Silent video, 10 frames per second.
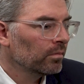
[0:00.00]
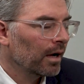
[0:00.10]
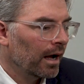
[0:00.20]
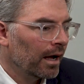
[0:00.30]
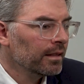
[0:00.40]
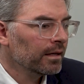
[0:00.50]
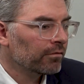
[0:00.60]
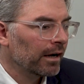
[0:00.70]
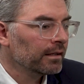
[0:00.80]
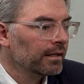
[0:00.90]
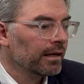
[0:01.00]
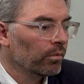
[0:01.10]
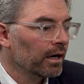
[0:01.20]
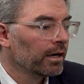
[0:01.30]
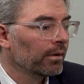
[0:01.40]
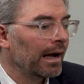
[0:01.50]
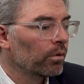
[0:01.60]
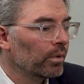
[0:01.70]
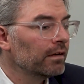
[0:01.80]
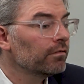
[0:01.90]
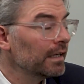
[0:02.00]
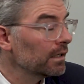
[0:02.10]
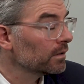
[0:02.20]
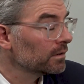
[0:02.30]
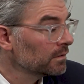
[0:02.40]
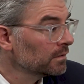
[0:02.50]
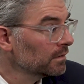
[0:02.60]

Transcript: I think frankly, they want to know how we feel.